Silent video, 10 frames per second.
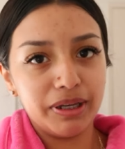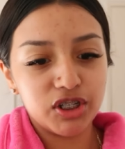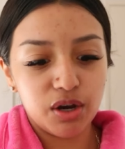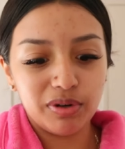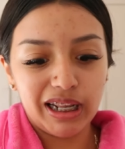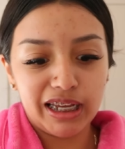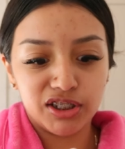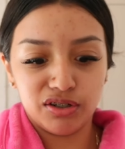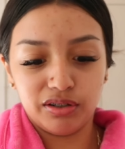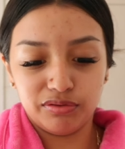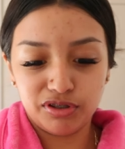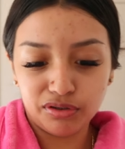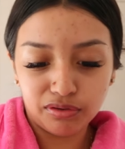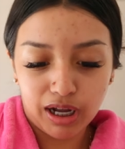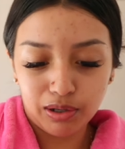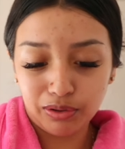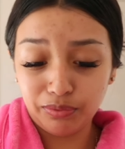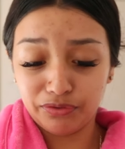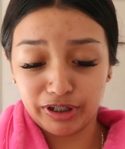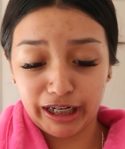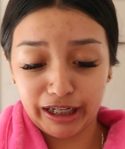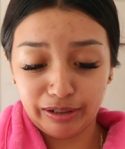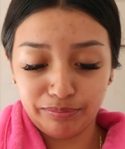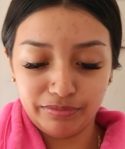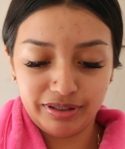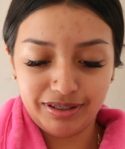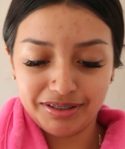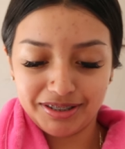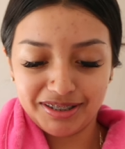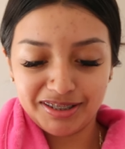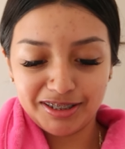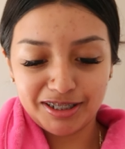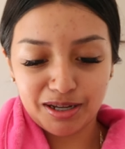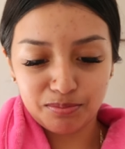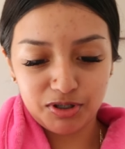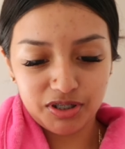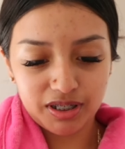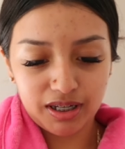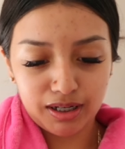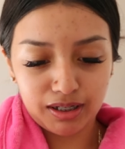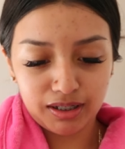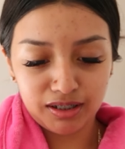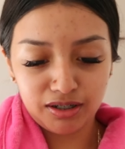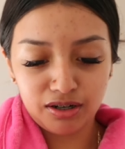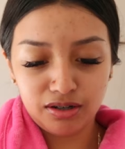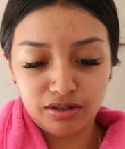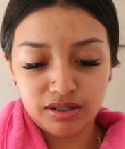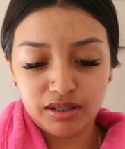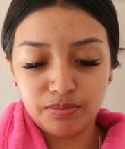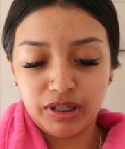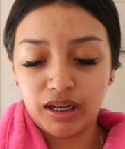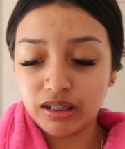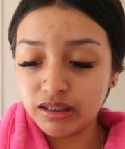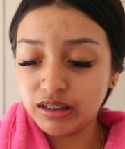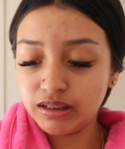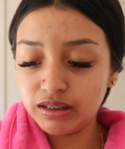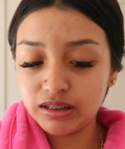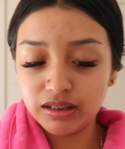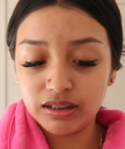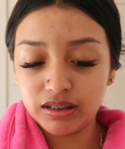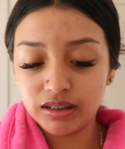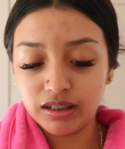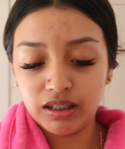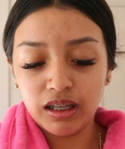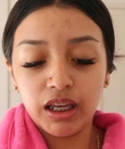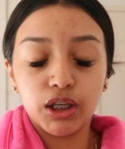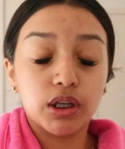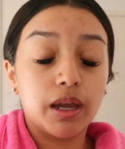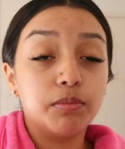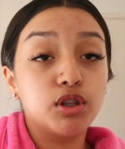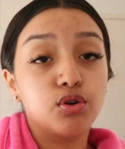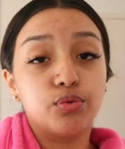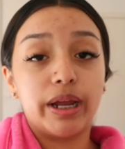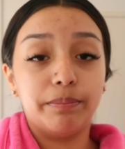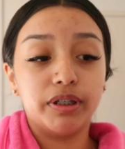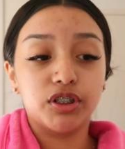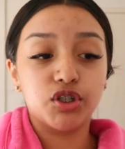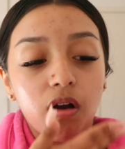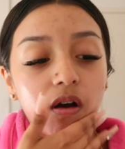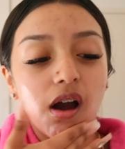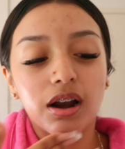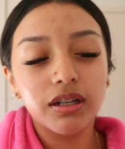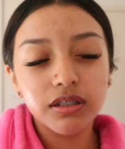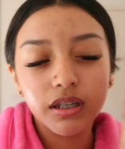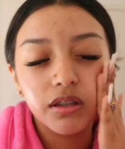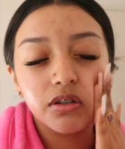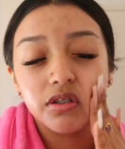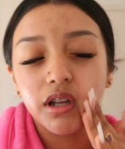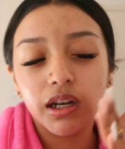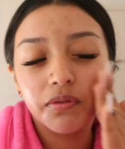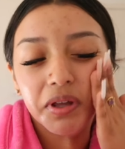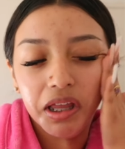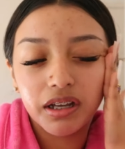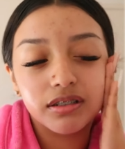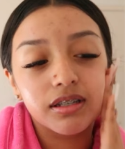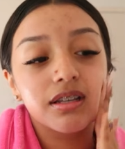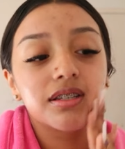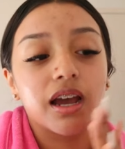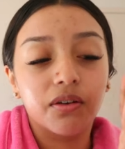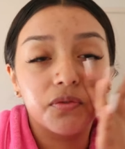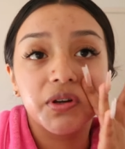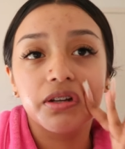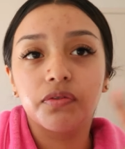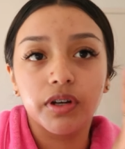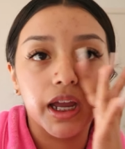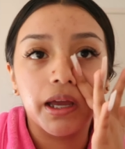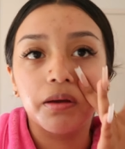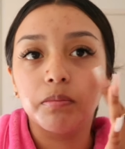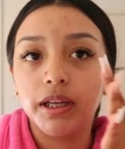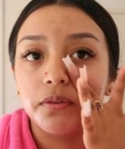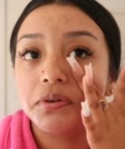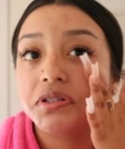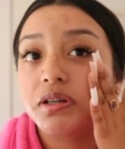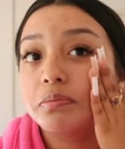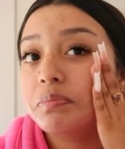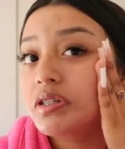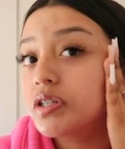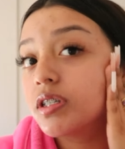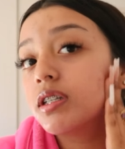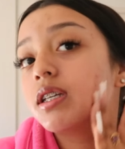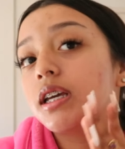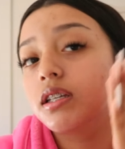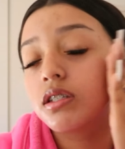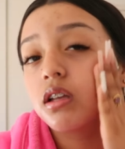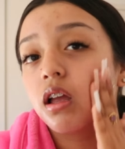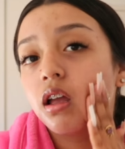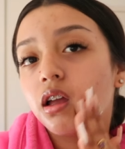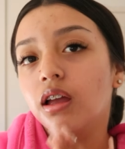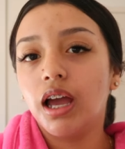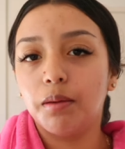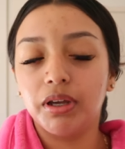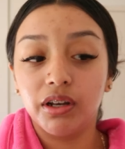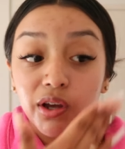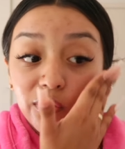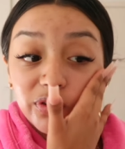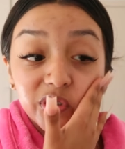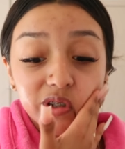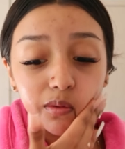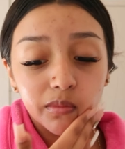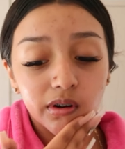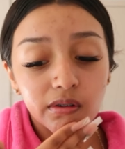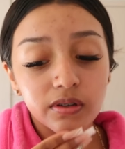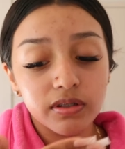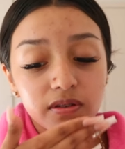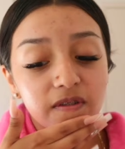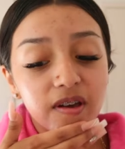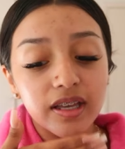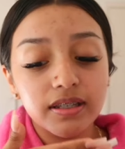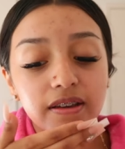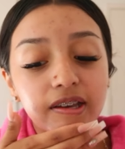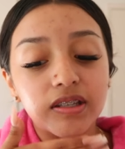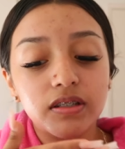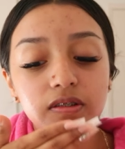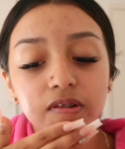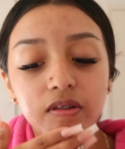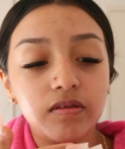I would like to know too, how do we forget him? Nah, I'm just kidding. Girl, to be honest, you came to the right. Honestly, there's not even like a set time for you to forget him. Like, for some bitches, it takes, I mean, for some girls, it takes